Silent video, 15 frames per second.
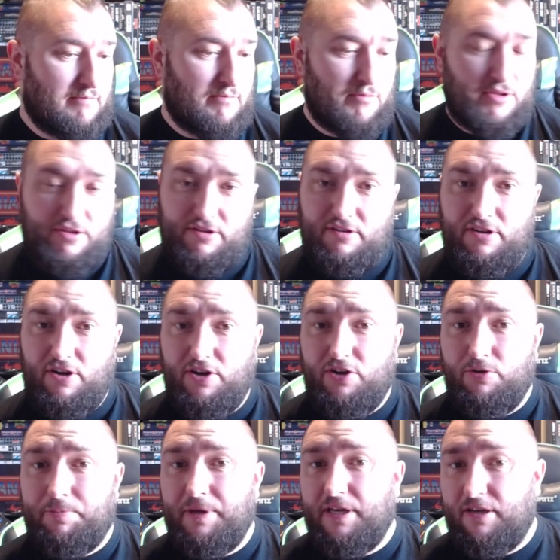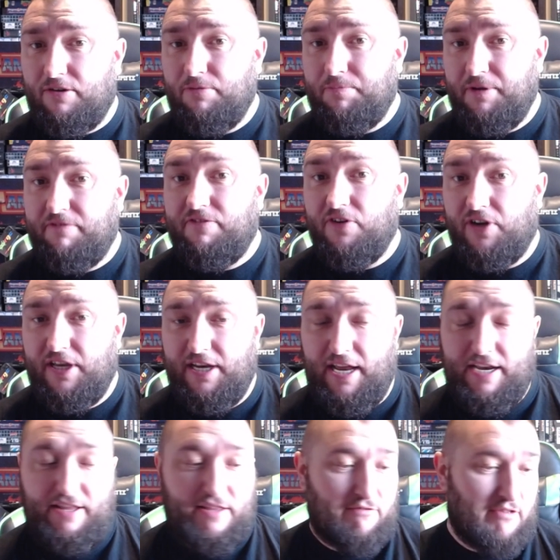With the lineup, it could be fucking
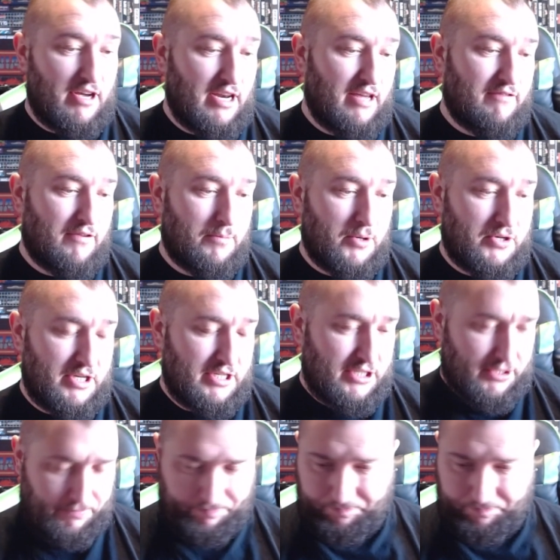anything really, if I'm honest.